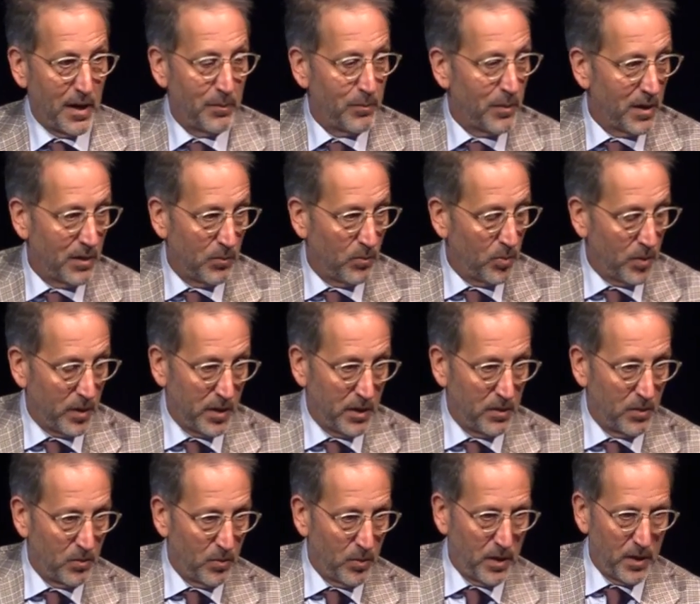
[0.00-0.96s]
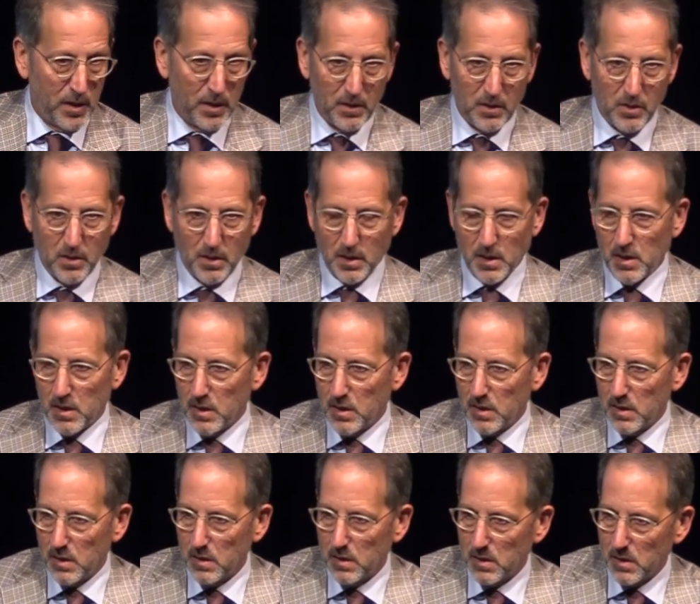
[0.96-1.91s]
I mean, we, we
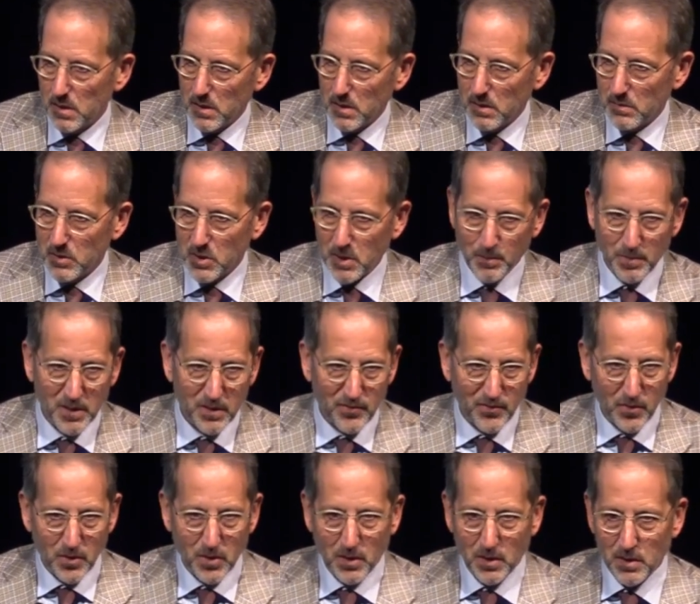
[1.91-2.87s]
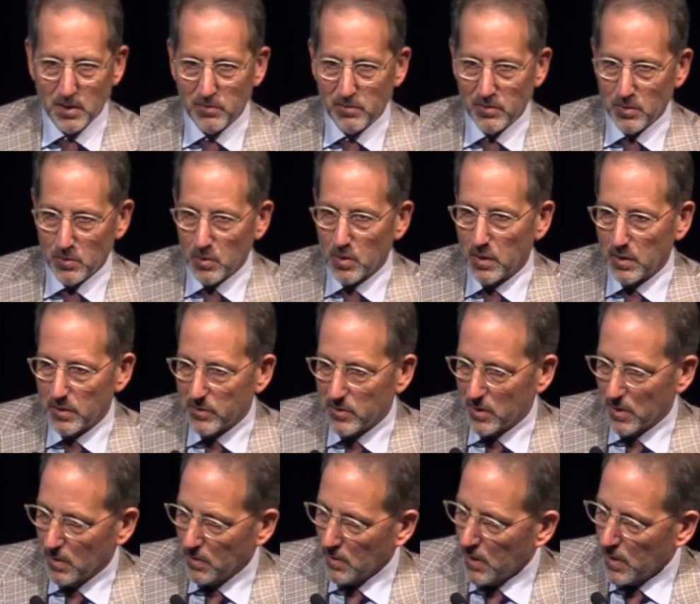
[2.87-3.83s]
uh, uh, ship this food all over the world.
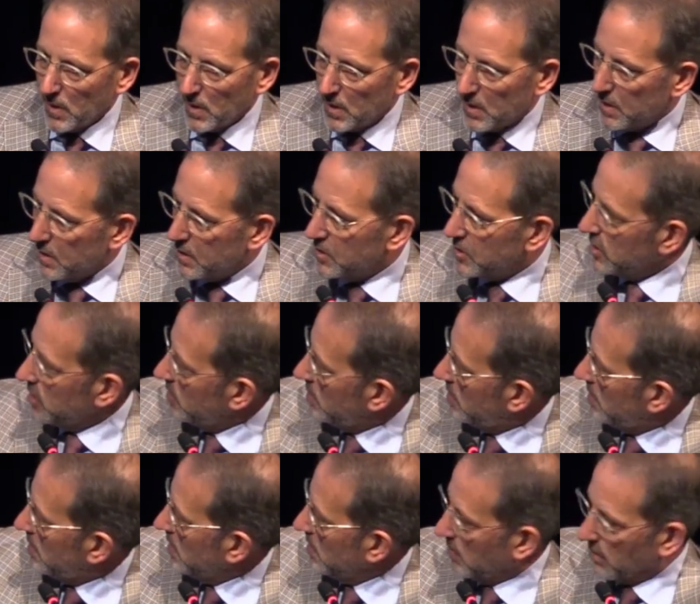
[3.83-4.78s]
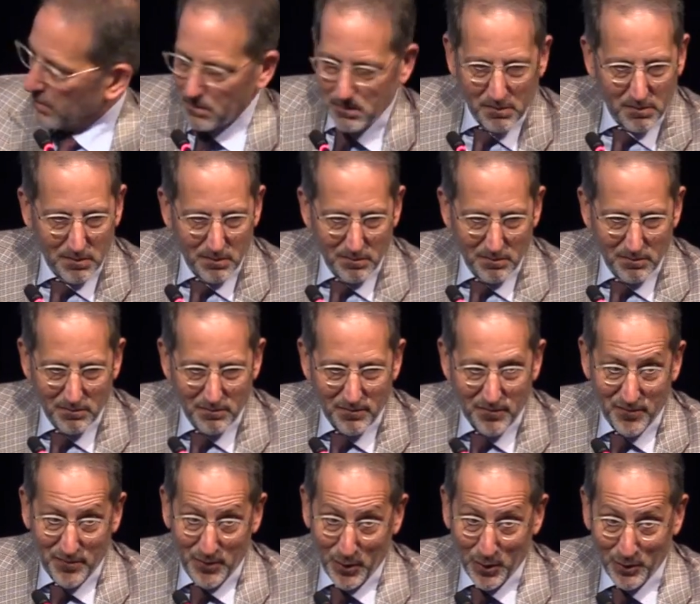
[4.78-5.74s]
So it's just
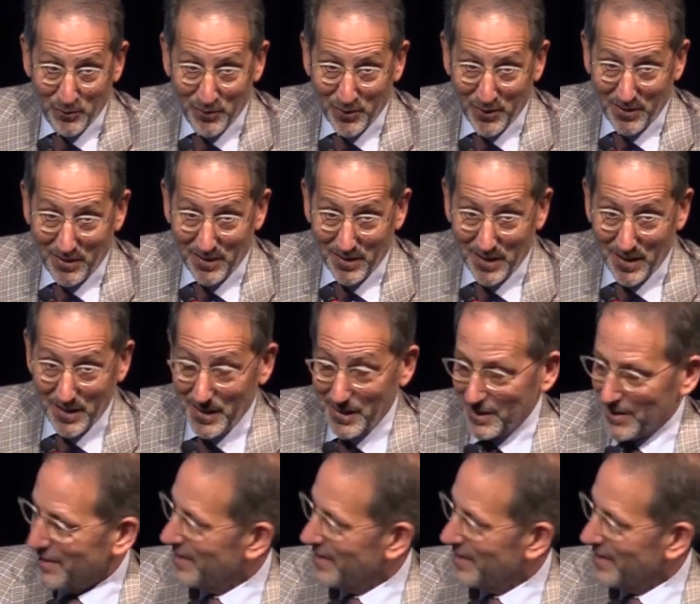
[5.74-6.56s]
food for thought.